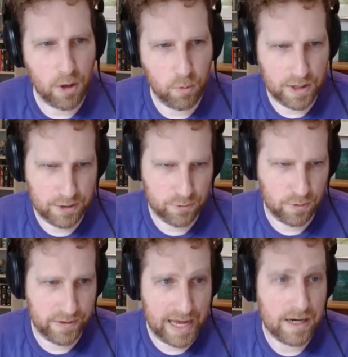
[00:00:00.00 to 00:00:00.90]
I'll walk you
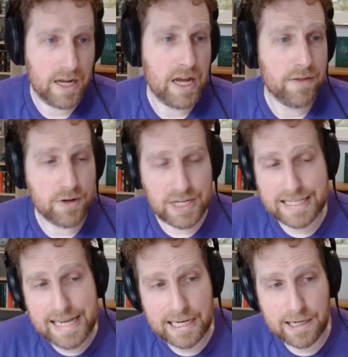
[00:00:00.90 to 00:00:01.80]
through all that. There's a
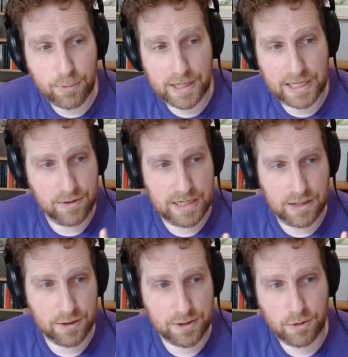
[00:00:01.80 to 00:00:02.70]
second plugin you
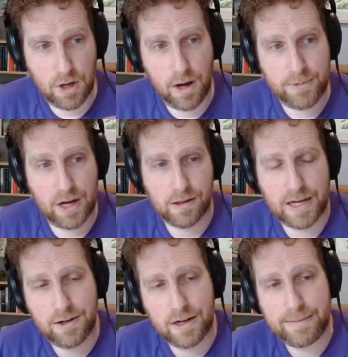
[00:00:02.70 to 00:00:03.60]
need, also
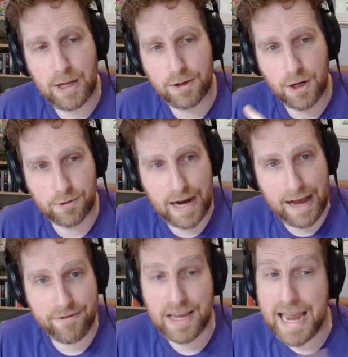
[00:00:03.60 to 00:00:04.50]

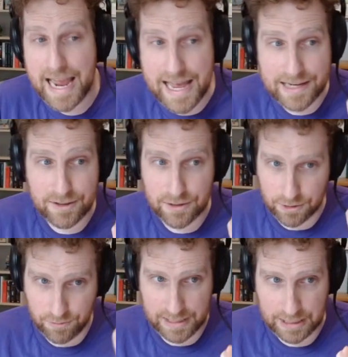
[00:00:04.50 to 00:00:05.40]
com.glide.email.graph, and
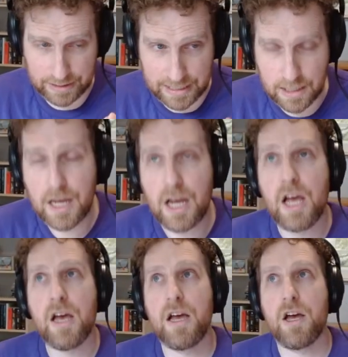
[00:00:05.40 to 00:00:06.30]
critically,
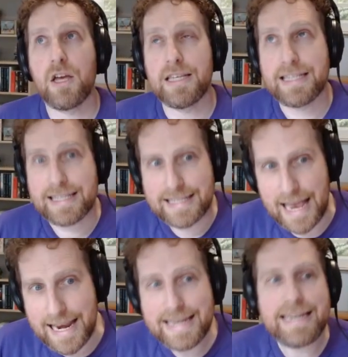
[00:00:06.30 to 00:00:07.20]

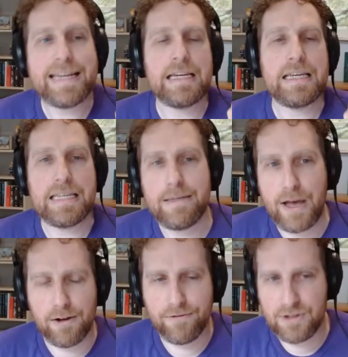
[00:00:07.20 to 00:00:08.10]
sending
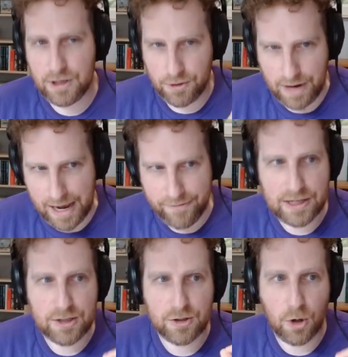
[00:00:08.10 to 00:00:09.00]
email via graph
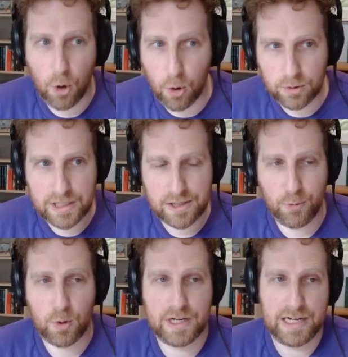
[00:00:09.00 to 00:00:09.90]
is only
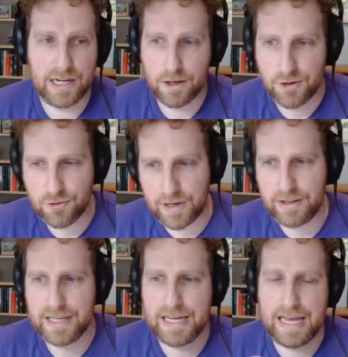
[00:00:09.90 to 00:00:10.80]
supported in
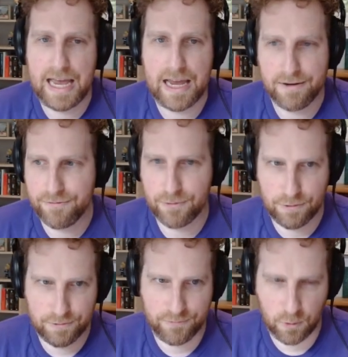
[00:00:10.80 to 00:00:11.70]
Australia and
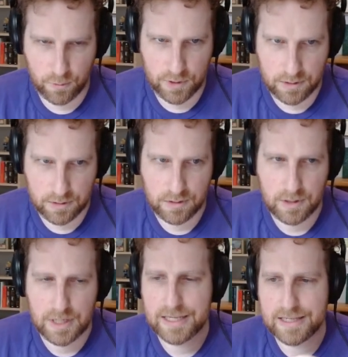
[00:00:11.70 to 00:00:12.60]
further forward.
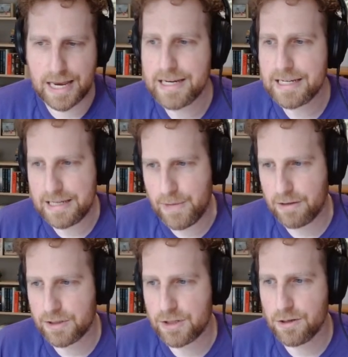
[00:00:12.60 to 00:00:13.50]
Sending
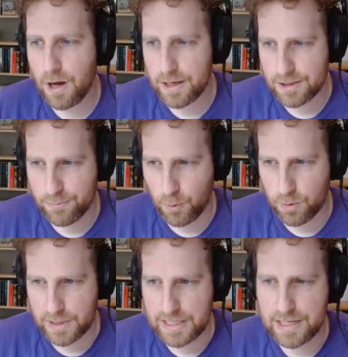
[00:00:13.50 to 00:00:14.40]
email is not
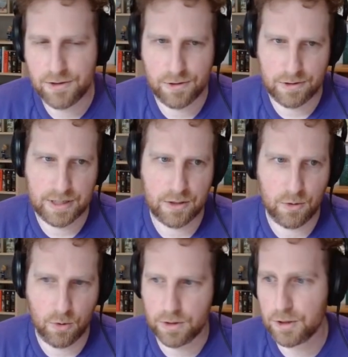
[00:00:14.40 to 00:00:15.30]
supported in Zurich
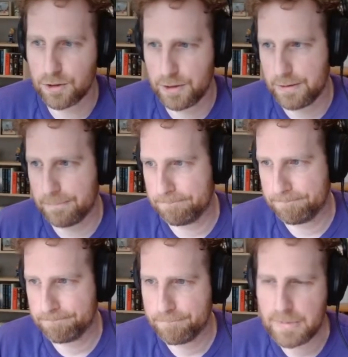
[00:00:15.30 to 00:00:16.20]
or
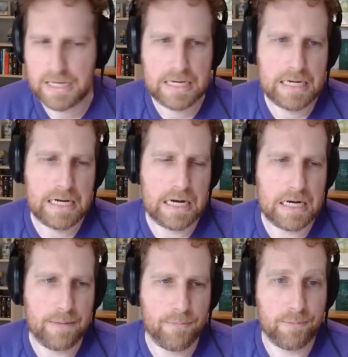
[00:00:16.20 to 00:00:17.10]

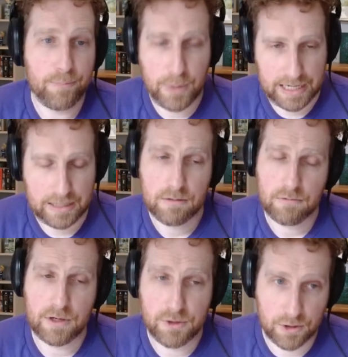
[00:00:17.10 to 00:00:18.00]
earlier. But
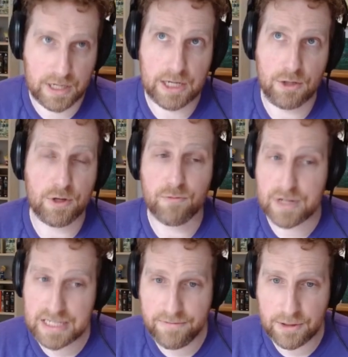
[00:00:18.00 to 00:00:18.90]
Zurich, you can
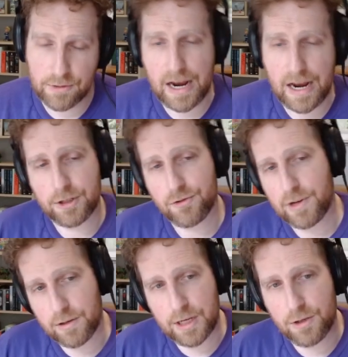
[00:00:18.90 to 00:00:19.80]
receive in graph.
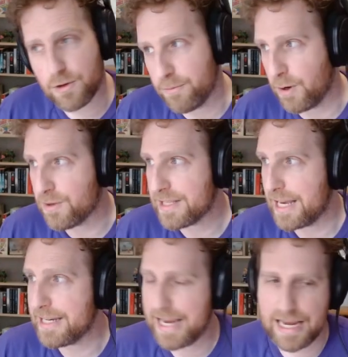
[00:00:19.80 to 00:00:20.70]
Australia, you can both
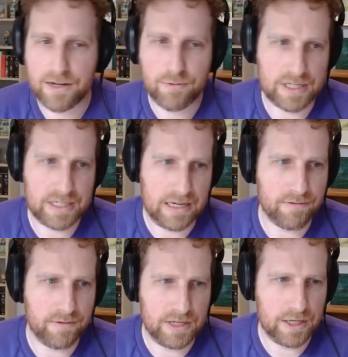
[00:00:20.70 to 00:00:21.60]
send and
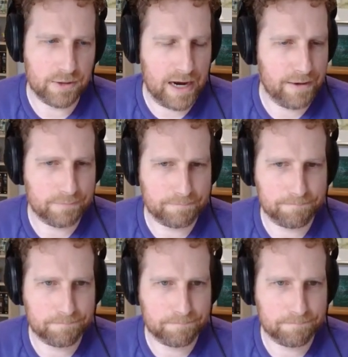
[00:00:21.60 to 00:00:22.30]
receive via graph.